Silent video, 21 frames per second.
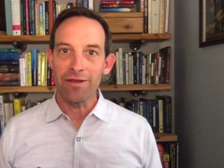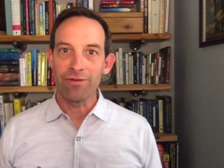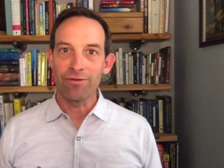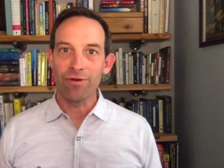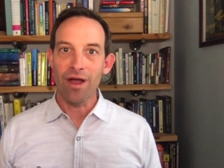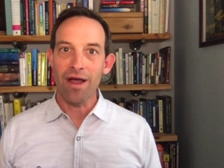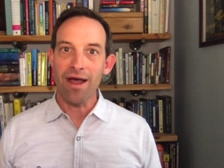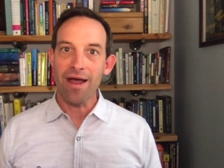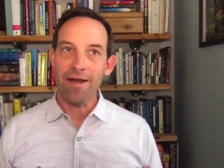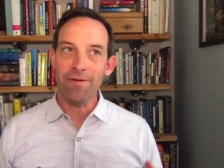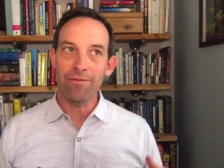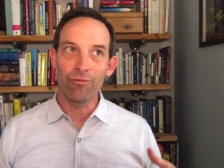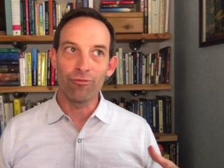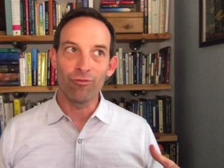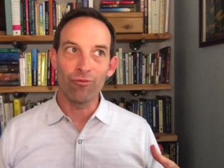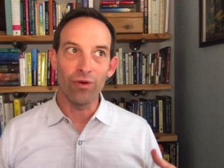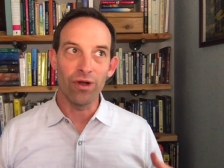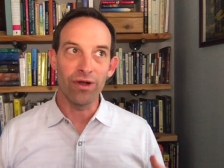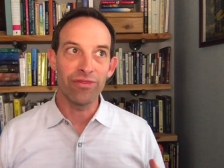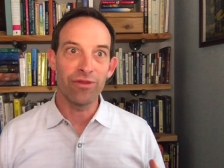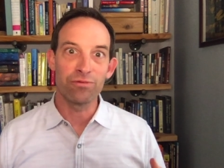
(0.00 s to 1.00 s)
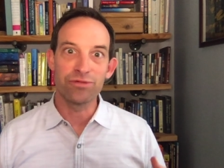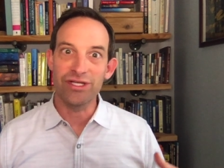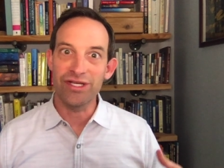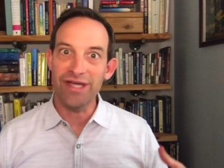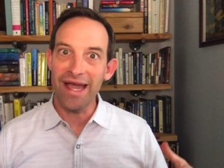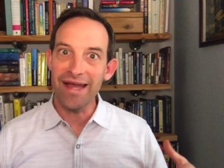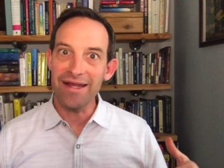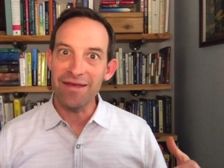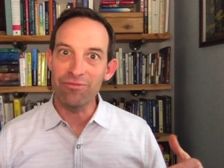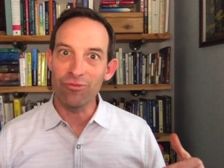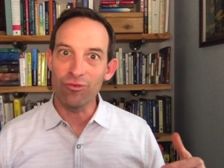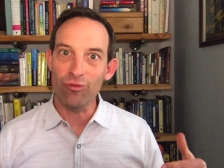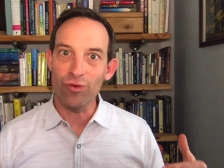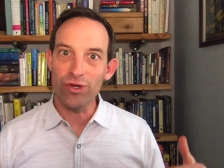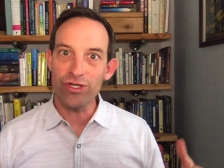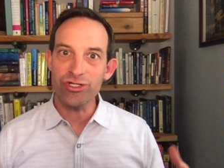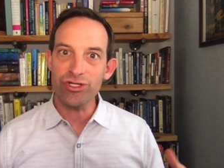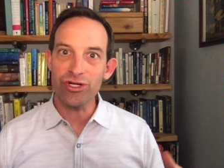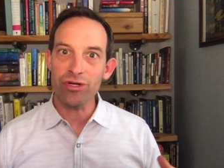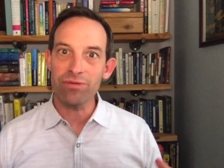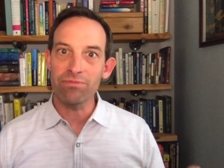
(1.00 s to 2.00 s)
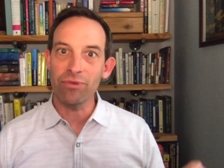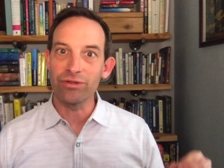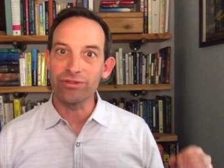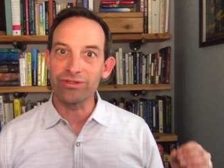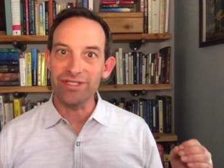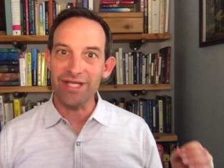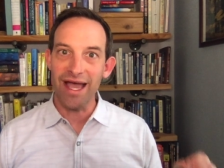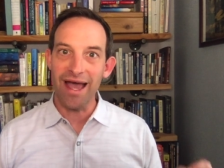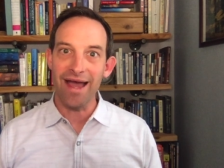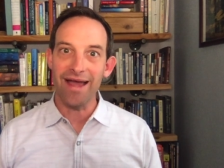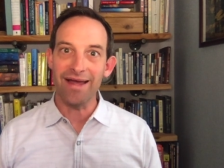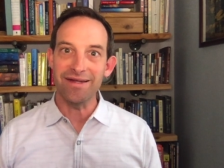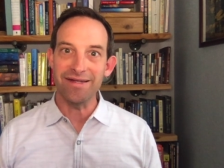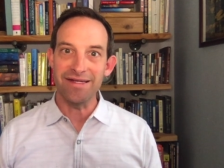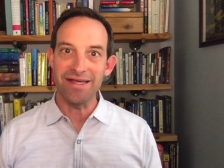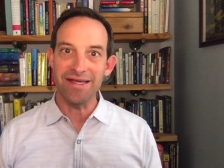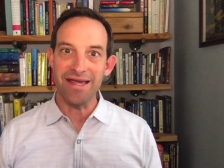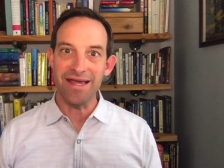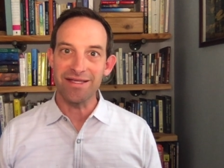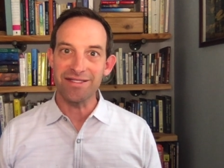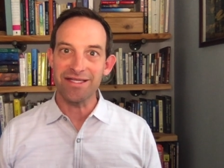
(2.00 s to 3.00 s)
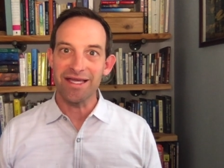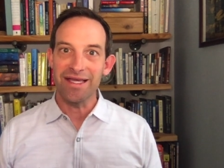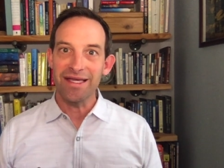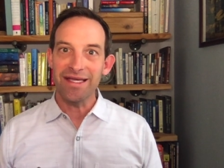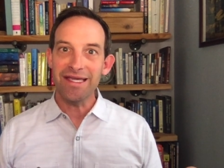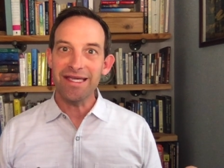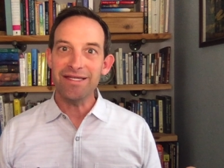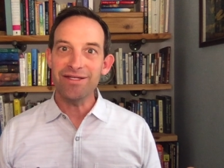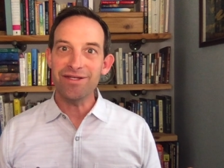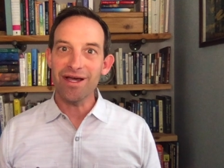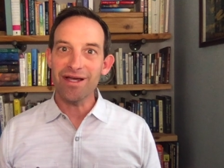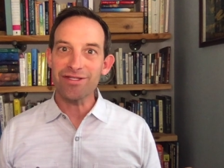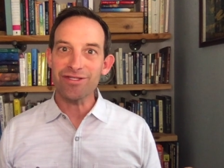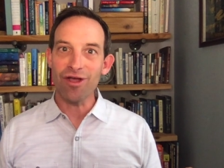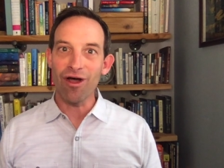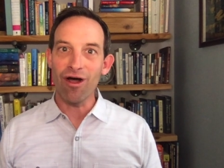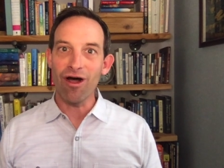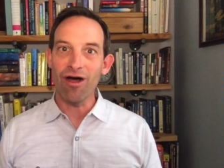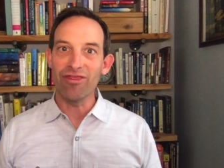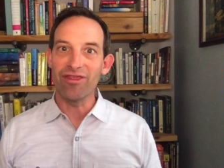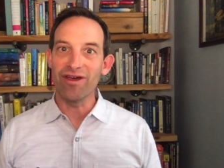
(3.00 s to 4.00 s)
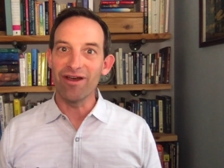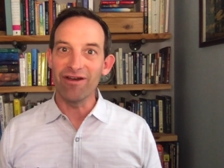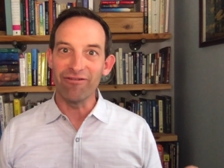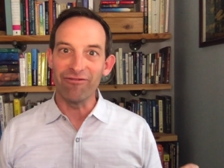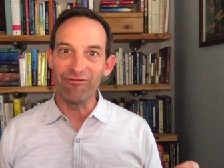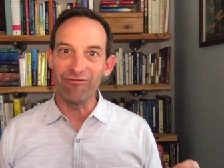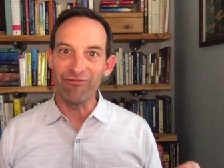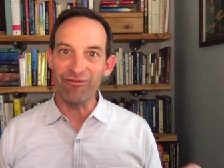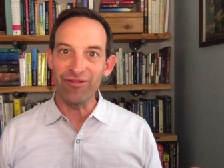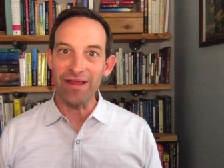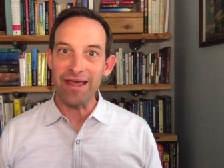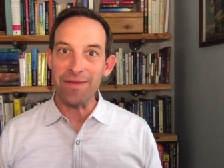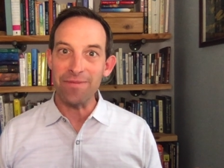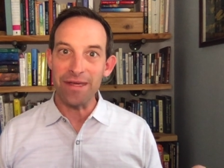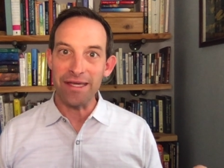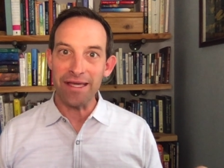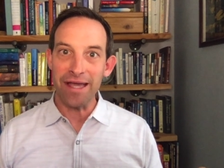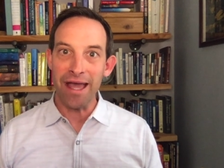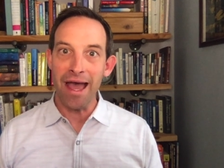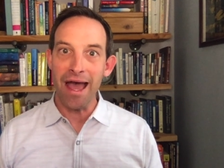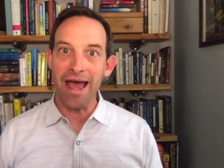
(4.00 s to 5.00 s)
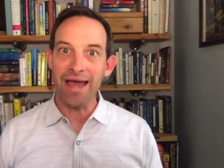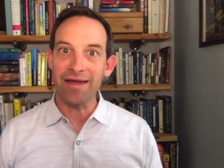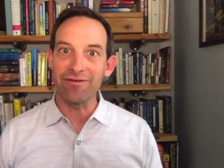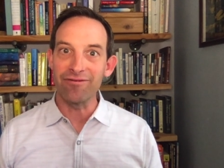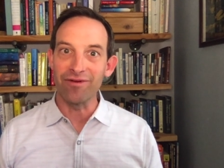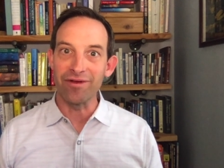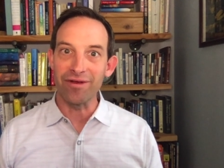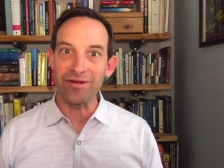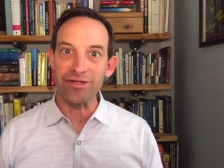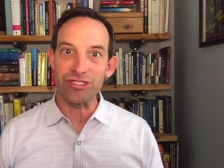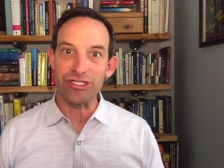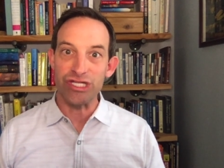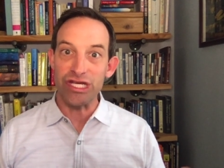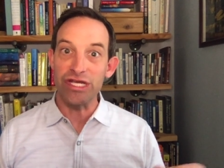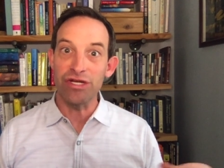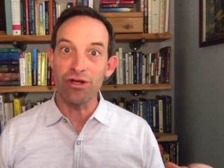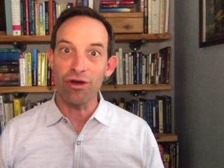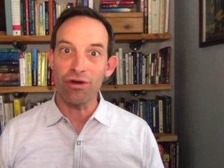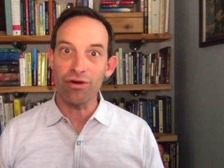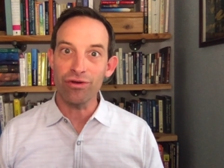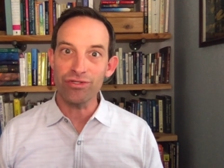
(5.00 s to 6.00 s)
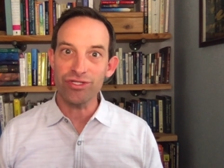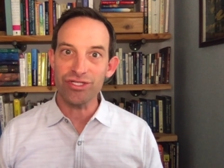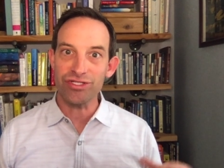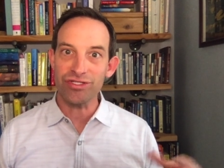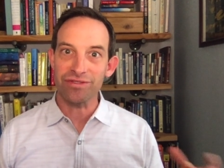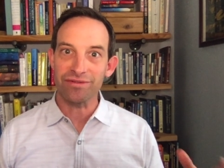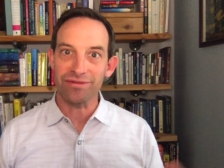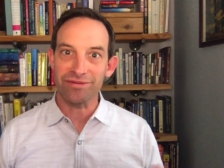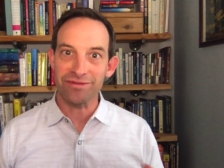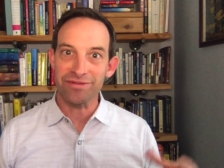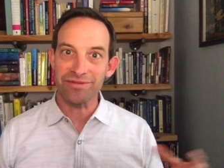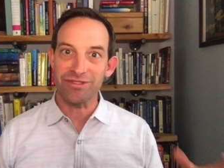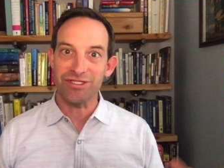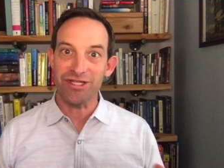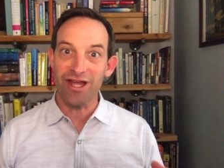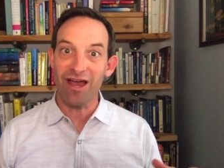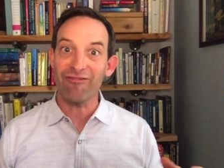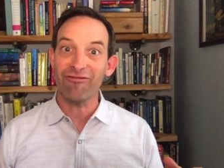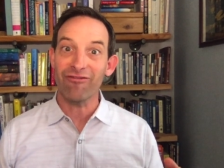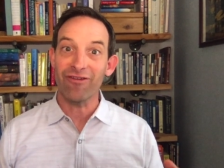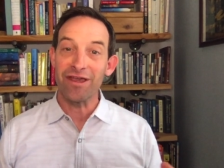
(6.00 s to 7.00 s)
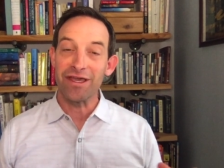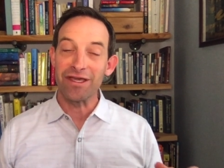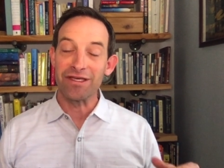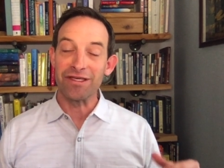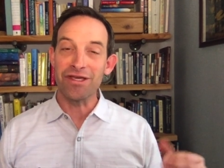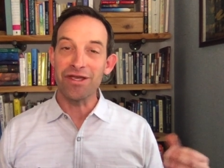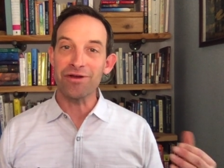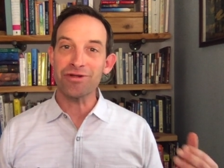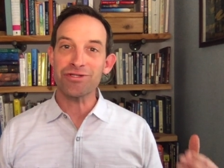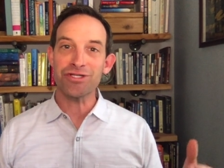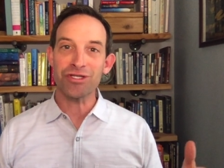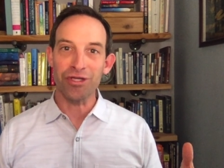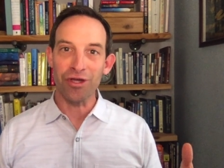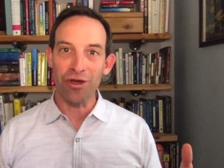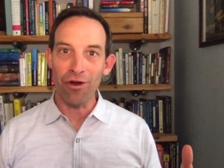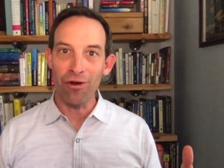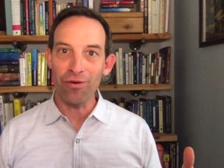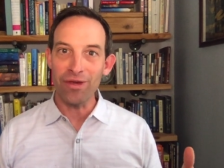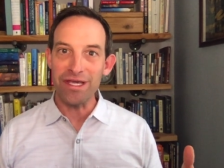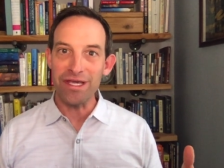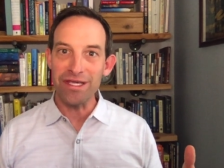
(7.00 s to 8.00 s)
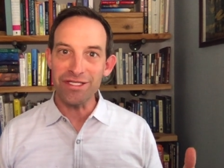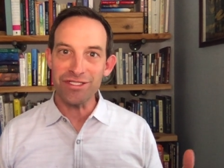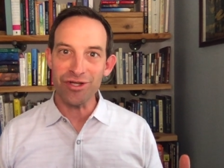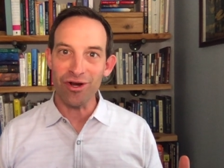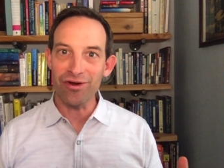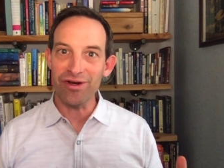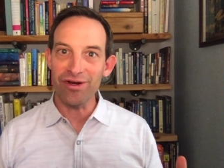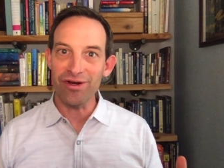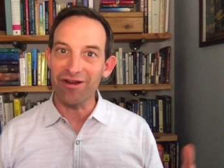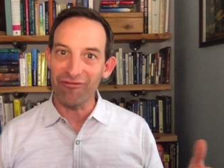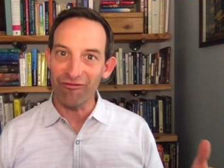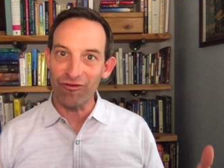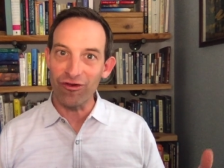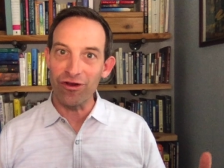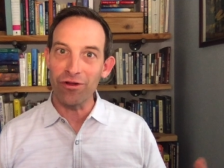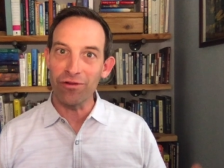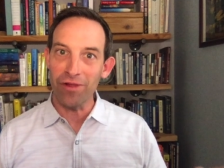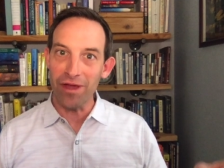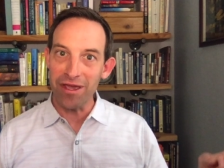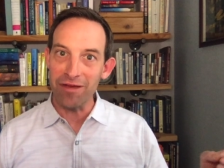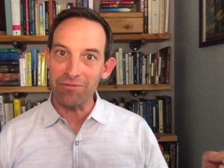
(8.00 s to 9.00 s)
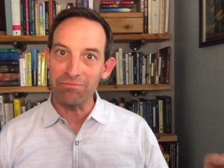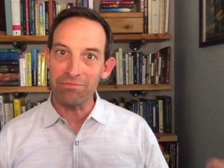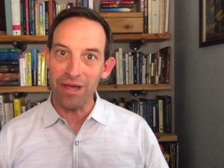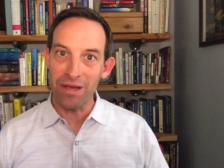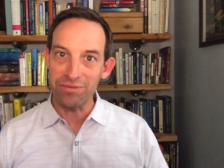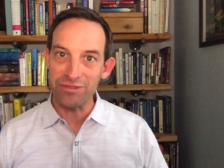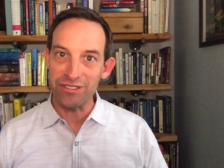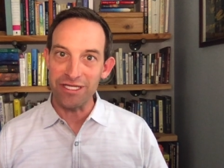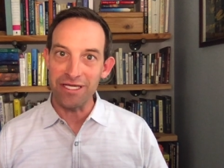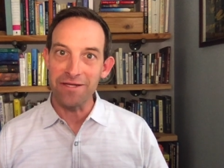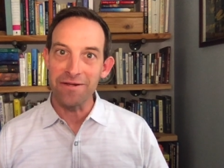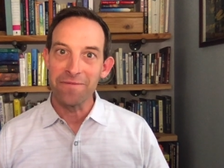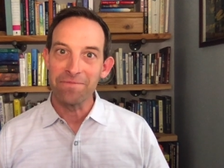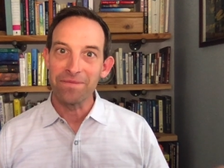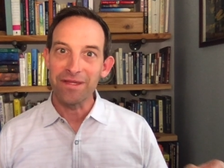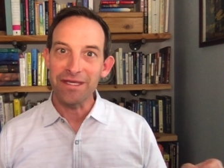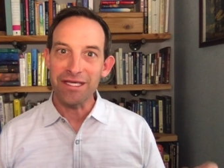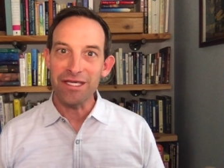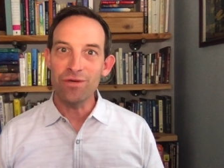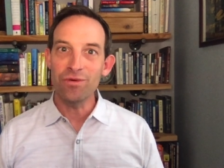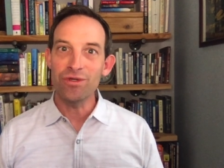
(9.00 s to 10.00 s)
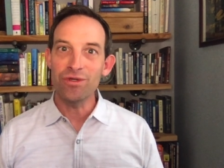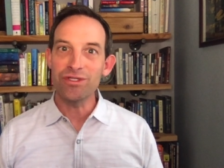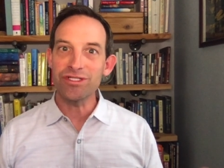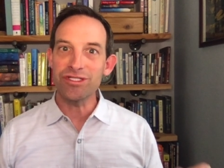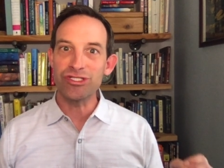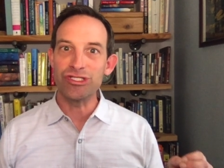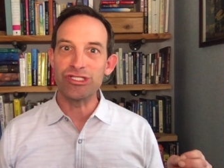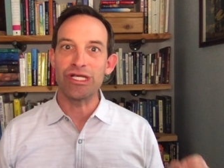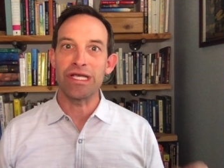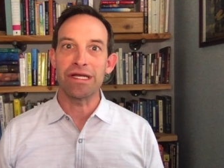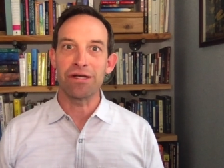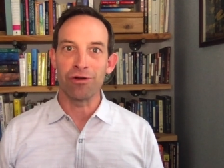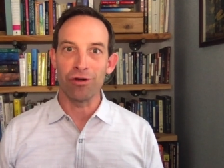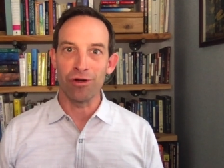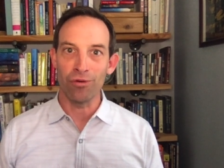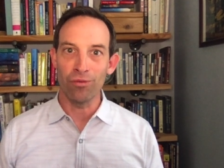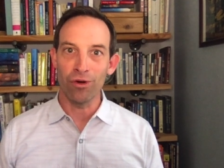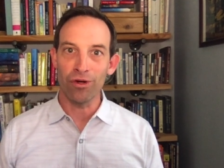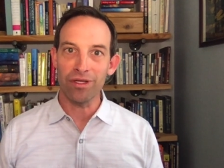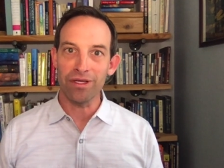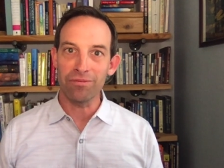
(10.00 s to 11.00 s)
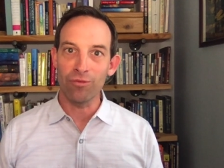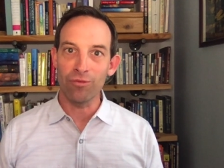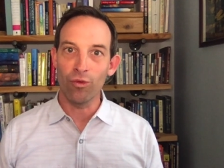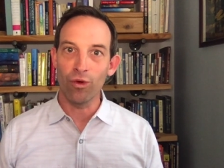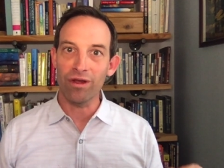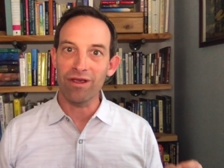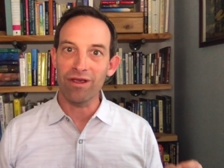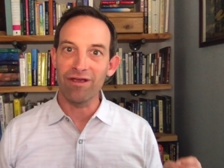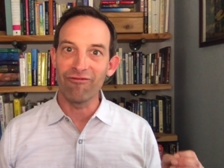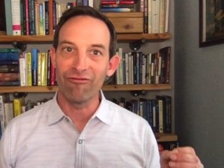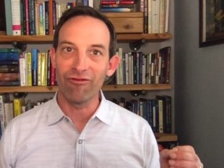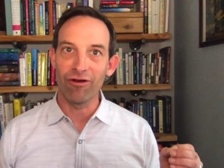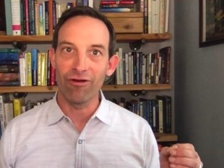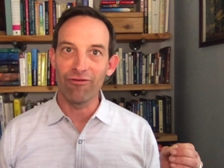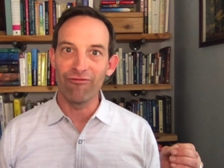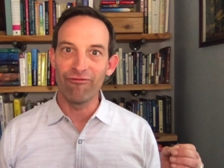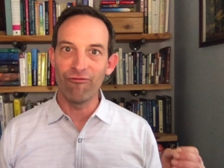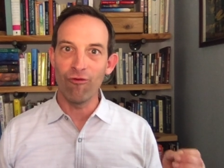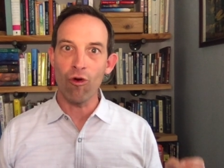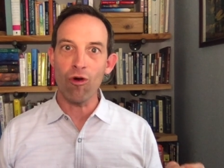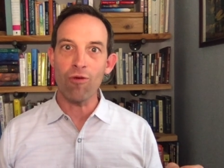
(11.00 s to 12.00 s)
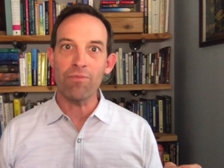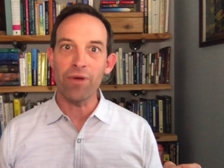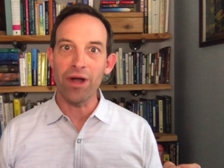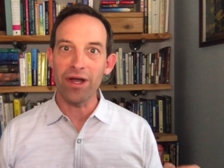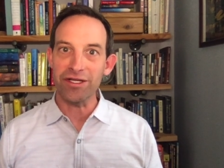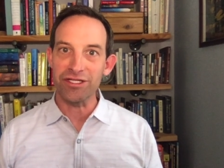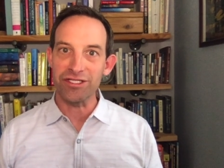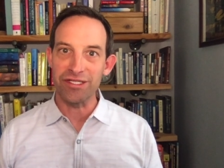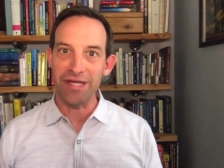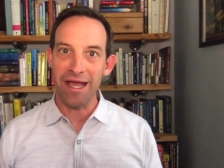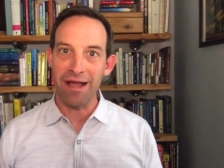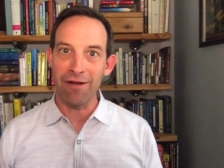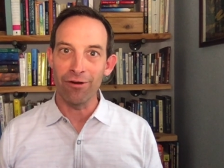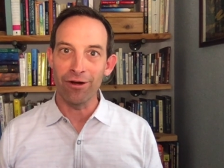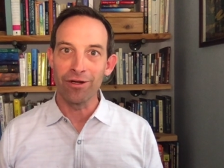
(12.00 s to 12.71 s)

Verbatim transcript: Uh, uh, there was a guy named Richard Montañez. He does all the flaming hot Cheetos stuff. Years ago, he started at Frito Lay and Pepsi. He was a janitor work, working for four bucks an hour.